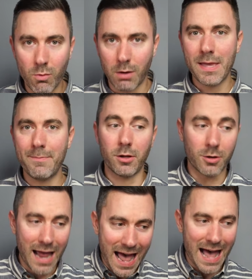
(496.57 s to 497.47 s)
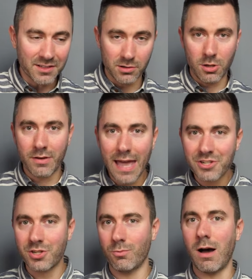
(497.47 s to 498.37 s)
where people are at
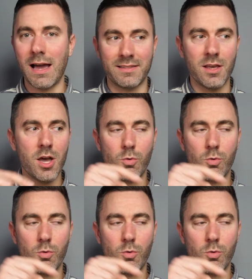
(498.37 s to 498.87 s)
location-wise